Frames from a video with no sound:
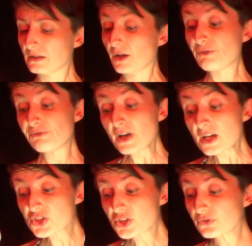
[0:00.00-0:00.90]
At
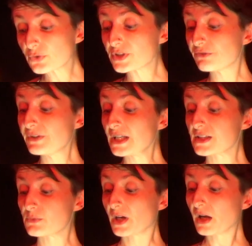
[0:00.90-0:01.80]
first she thought her
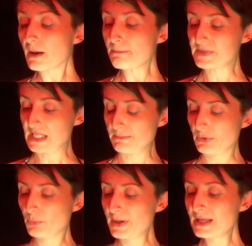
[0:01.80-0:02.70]
fingers were clumsy,
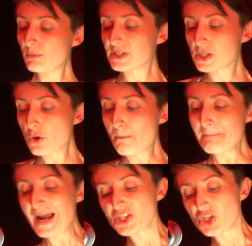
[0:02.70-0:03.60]
but when there was no
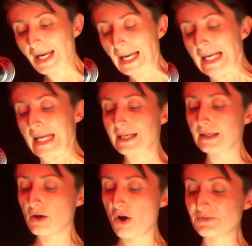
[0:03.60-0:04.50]
magic click
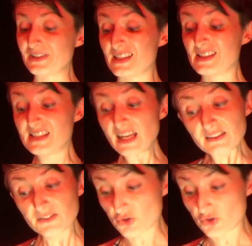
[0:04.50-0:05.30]
after the sixth